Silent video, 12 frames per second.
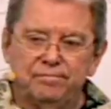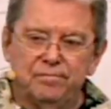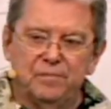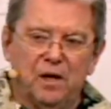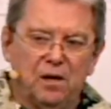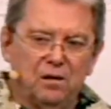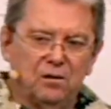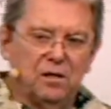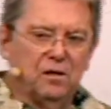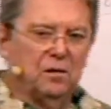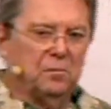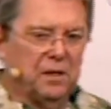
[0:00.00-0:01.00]
God will
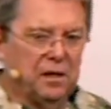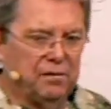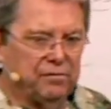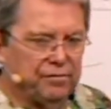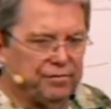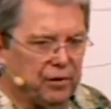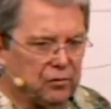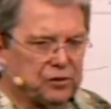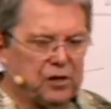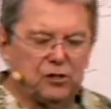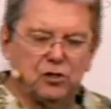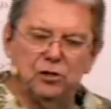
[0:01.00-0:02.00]
kill a man for false
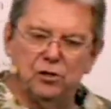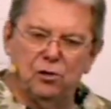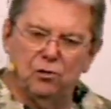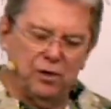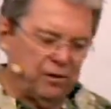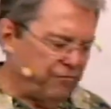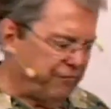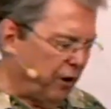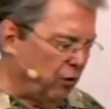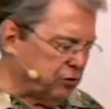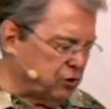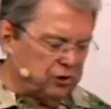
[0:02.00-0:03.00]
teaching. Do you know that
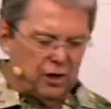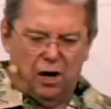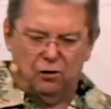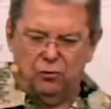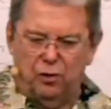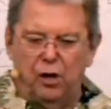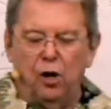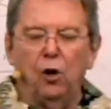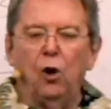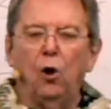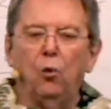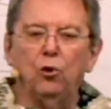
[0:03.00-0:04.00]
false doctrine,
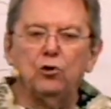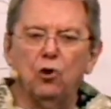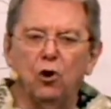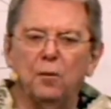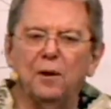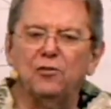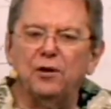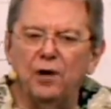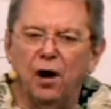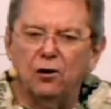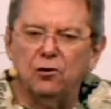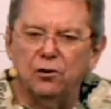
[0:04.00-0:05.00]
we're talking about the
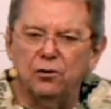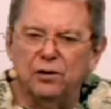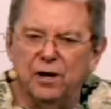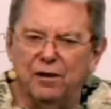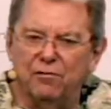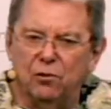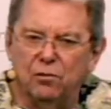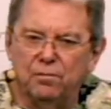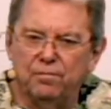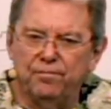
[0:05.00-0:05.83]
doctrine of the devil.